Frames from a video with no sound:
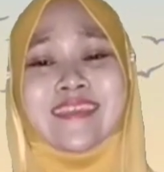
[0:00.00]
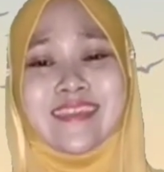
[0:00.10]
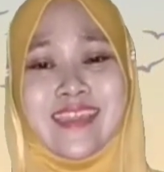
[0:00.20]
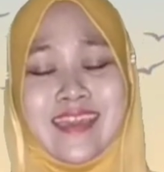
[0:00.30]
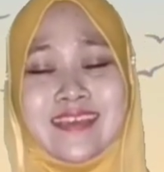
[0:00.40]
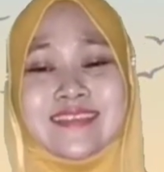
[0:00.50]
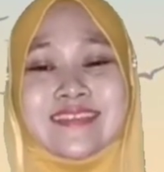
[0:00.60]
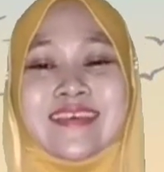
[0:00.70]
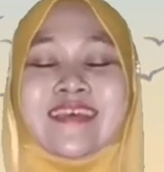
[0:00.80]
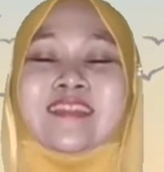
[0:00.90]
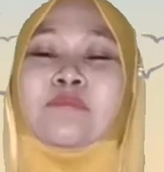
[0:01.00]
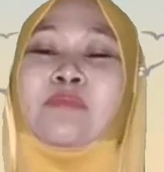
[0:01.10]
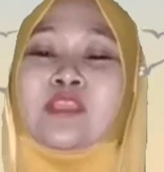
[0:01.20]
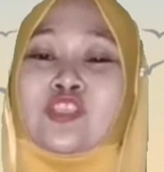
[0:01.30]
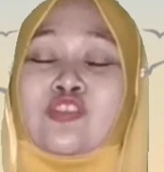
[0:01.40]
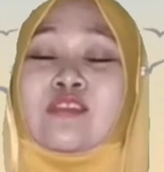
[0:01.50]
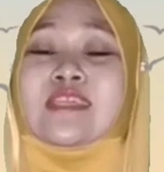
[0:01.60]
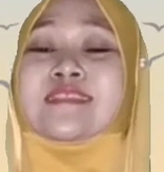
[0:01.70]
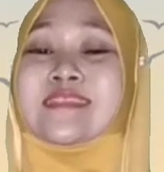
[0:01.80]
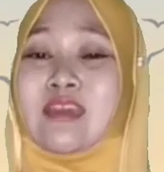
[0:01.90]
Yes, the picture
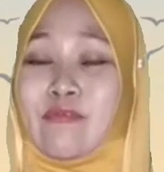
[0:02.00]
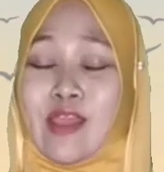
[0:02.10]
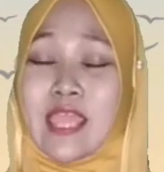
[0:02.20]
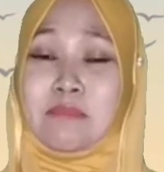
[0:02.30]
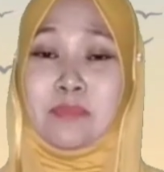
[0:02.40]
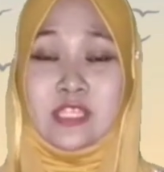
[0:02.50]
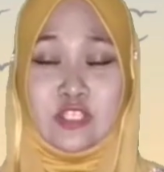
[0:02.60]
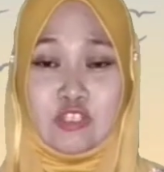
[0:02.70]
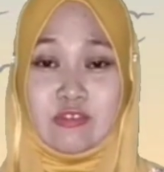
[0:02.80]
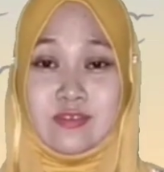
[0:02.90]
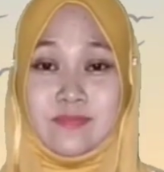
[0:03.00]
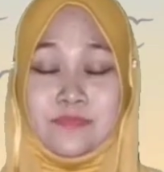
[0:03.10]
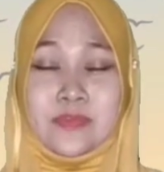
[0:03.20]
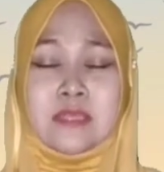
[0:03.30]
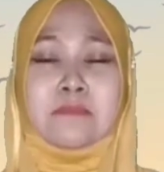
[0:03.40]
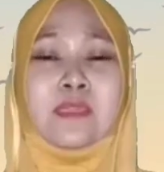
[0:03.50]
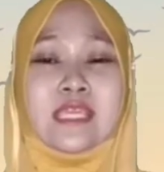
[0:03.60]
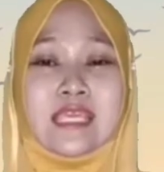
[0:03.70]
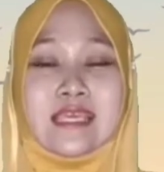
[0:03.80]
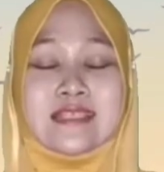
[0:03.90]
is correct picture
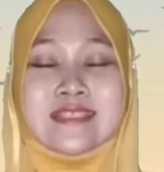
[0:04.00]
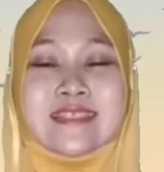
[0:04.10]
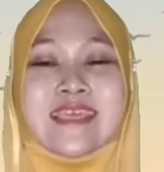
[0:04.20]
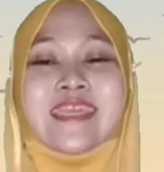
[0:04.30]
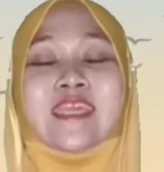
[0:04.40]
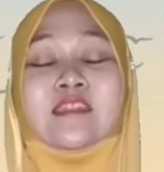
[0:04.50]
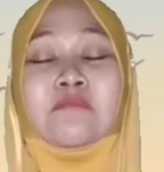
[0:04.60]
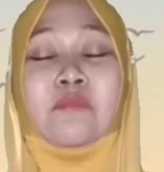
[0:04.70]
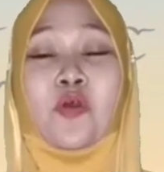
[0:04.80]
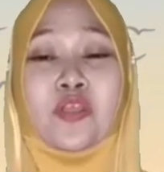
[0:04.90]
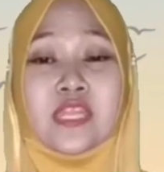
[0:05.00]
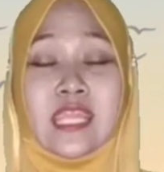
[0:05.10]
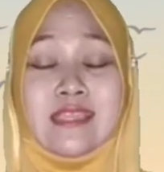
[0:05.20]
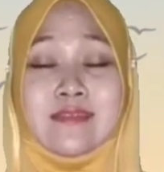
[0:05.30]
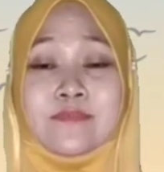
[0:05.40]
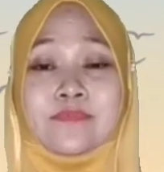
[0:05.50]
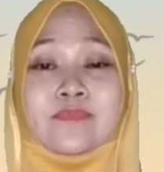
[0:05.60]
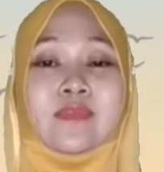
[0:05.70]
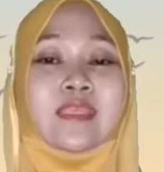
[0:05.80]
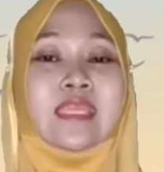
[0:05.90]
because in the morning,
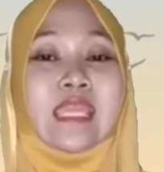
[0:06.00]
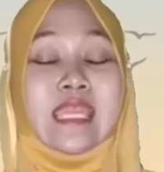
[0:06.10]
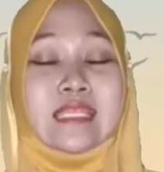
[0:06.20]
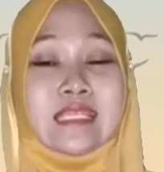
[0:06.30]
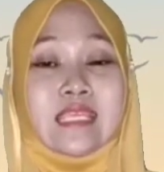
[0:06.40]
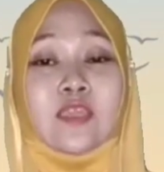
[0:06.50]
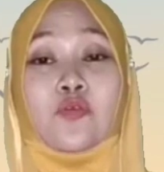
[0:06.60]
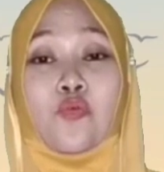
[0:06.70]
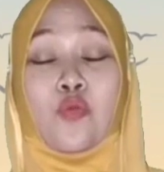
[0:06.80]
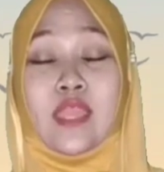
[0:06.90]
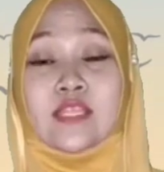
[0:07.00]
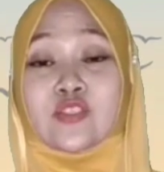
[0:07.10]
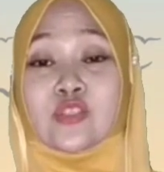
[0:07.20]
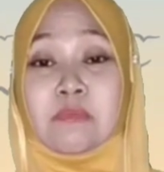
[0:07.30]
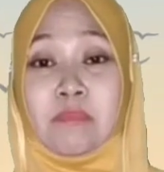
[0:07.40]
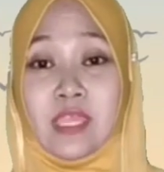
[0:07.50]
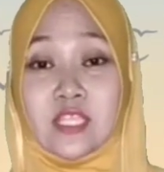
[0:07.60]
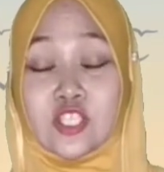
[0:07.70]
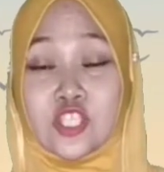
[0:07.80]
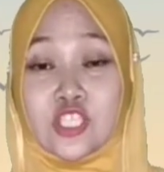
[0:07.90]
Katie went to the
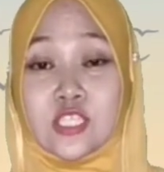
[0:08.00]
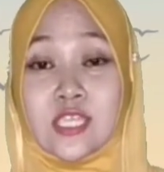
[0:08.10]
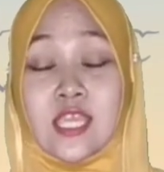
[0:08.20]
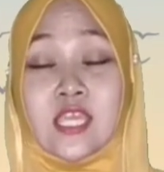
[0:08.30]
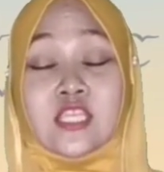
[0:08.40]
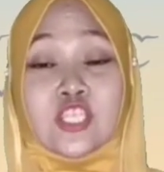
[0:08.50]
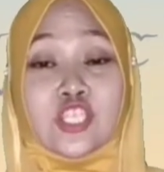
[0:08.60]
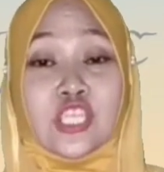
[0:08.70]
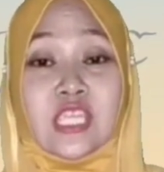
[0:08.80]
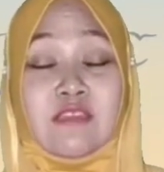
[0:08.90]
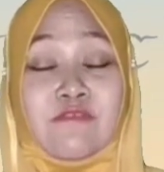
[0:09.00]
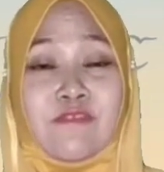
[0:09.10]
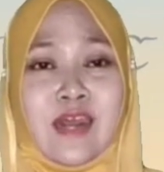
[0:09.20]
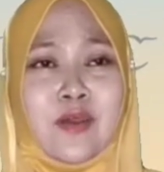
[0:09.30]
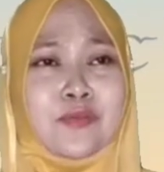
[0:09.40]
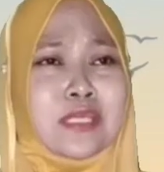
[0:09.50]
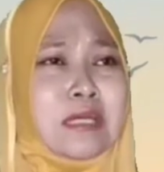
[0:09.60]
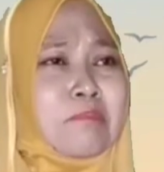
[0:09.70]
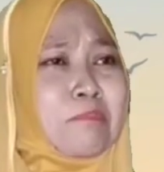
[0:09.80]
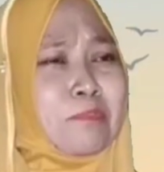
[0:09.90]
beach. She found
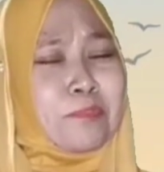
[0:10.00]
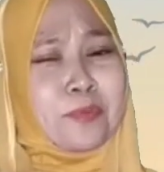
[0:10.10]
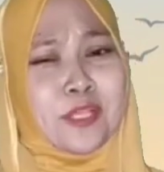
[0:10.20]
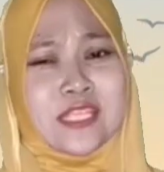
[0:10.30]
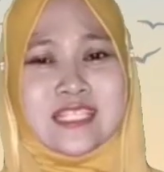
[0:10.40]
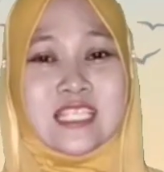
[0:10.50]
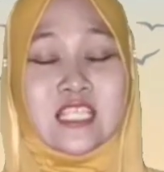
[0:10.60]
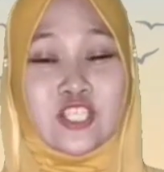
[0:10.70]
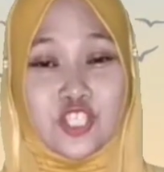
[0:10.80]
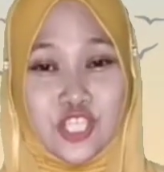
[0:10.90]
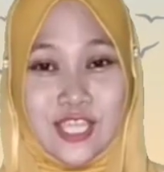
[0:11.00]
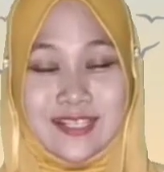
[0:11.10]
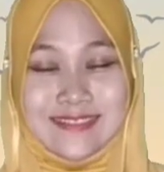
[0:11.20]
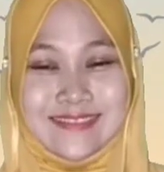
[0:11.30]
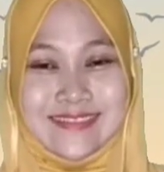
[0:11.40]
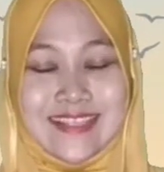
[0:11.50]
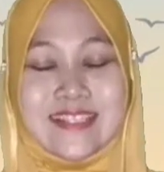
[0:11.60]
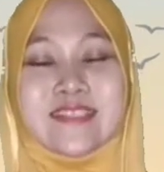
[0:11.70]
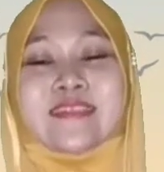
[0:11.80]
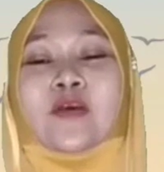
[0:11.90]
a pretty shell.
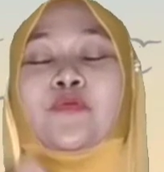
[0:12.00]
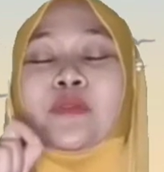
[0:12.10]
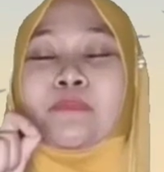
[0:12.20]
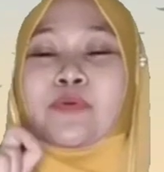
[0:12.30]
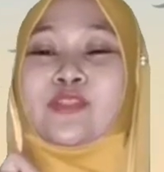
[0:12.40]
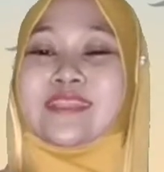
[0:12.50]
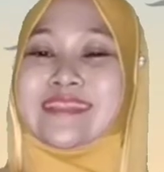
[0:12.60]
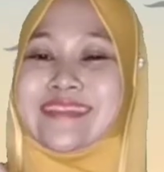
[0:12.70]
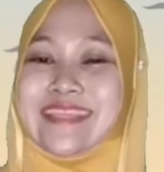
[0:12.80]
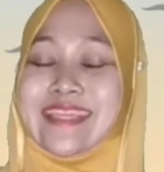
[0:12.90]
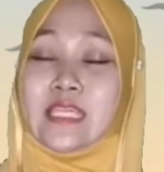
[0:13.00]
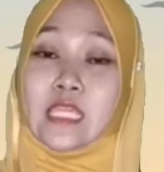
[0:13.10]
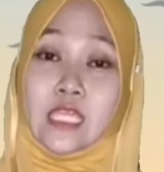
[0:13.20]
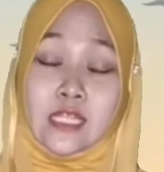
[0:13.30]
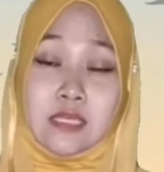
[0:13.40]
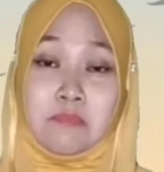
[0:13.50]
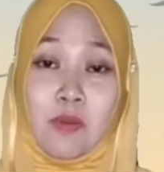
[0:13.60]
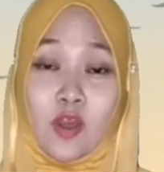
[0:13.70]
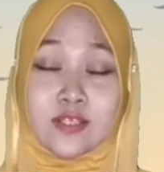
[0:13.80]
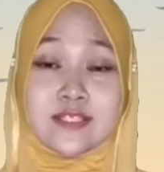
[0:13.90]
So we put tick in the
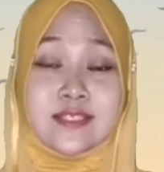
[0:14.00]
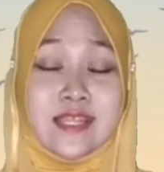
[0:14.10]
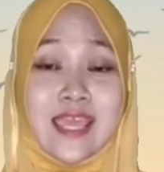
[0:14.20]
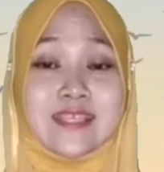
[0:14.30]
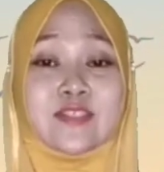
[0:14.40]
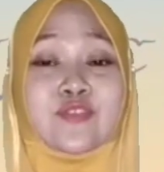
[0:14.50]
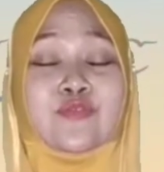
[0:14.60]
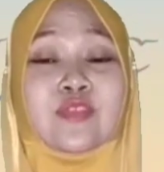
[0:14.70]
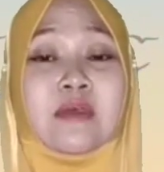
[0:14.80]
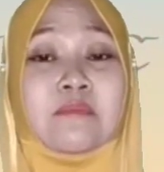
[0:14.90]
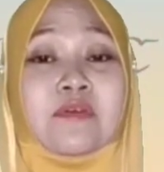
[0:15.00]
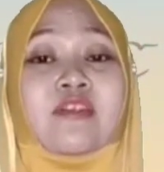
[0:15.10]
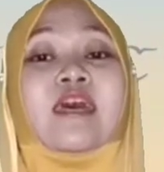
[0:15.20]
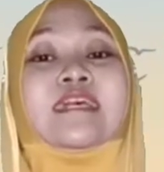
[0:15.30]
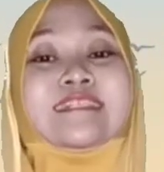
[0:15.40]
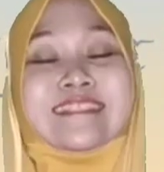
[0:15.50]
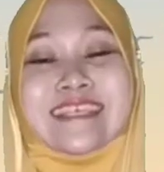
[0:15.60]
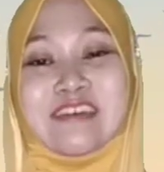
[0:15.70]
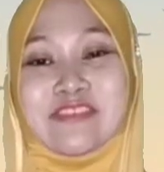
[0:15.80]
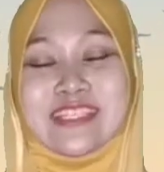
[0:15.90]
box next to number
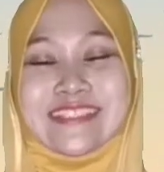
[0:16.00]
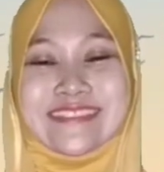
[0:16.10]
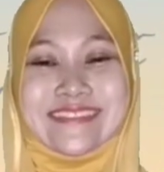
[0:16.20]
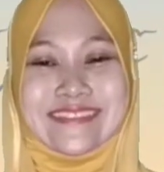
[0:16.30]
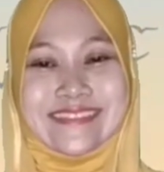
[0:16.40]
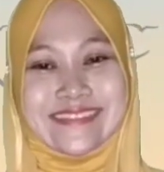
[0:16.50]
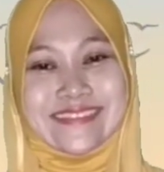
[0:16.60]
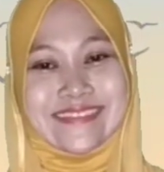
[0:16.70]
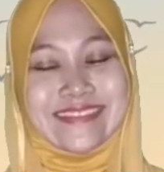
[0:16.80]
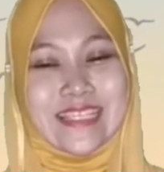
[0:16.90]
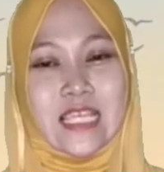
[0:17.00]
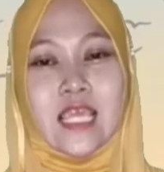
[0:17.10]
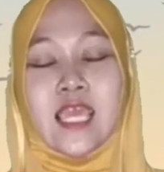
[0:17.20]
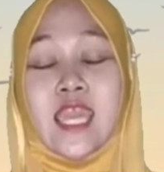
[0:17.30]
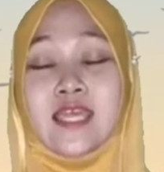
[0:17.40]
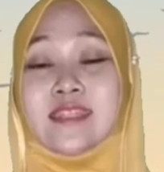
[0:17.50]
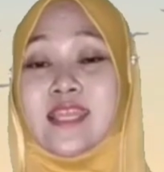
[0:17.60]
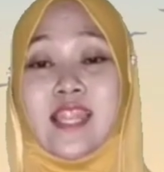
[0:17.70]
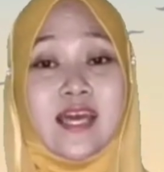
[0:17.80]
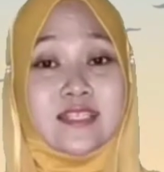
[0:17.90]
7. And the
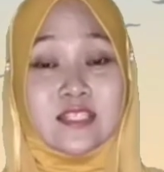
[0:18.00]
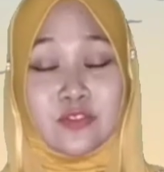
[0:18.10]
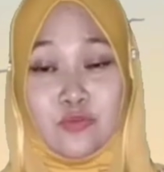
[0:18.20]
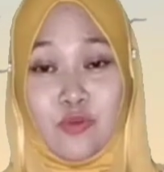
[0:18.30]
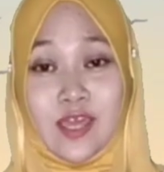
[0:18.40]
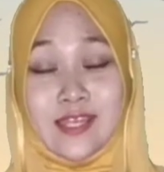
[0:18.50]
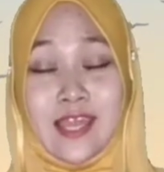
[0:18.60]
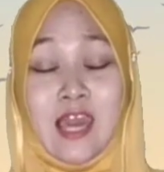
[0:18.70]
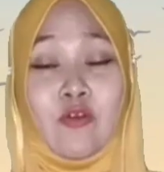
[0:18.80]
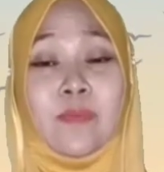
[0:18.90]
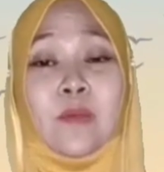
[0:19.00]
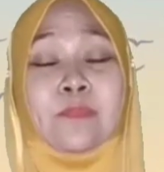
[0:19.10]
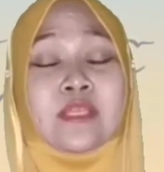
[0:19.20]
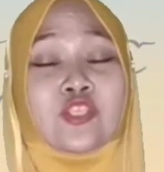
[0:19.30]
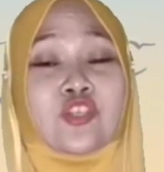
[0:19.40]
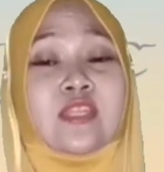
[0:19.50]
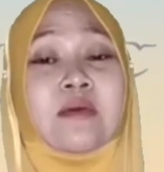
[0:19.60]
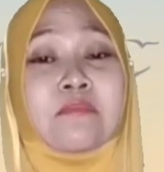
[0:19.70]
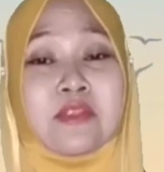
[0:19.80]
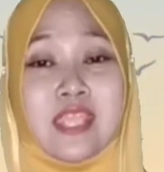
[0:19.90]
last one, how about picture
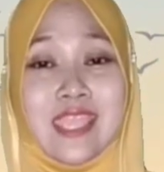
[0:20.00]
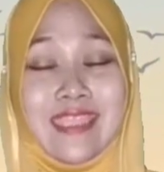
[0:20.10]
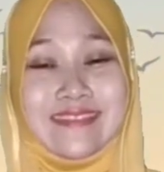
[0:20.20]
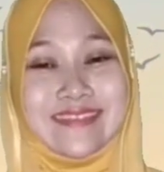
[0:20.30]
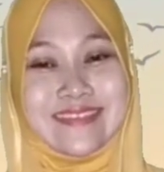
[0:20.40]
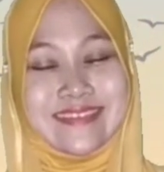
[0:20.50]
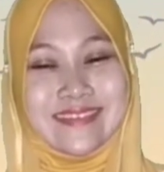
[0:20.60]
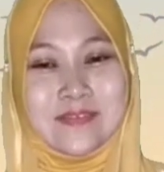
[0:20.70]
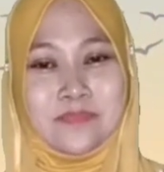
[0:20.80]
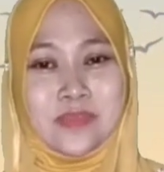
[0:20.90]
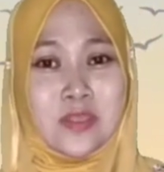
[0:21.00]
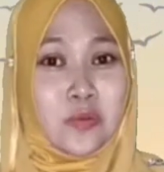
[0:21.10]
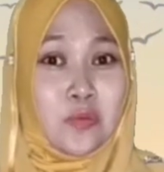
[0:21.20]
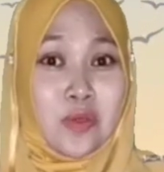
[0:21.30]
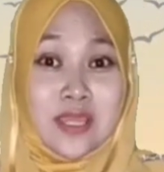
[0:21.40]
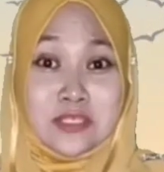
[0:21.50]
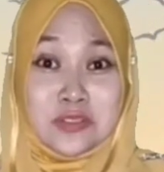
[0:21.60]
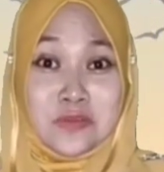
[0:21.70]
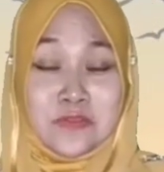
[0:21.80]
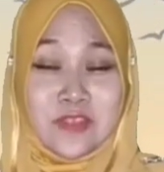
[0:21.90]
number 8? What do
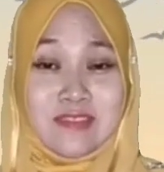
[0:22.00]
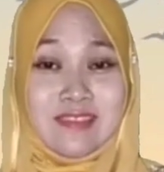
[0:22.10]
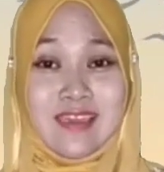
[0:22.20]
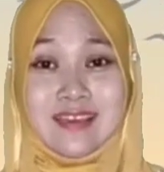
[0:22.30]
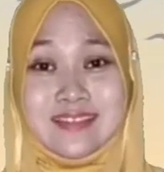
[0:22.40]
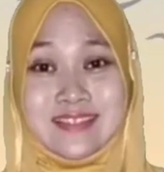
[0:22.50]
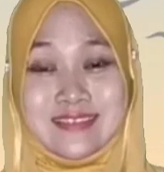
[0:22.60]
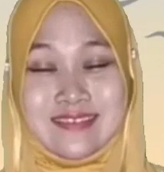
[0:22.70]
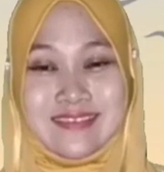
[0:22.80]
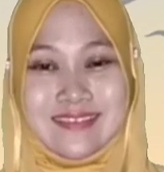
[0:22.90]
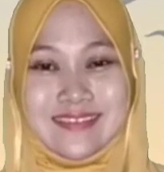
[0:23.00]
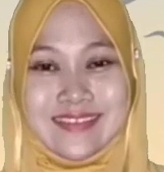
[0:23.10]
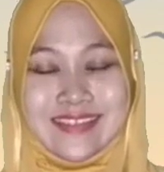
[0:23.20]
you think the answer?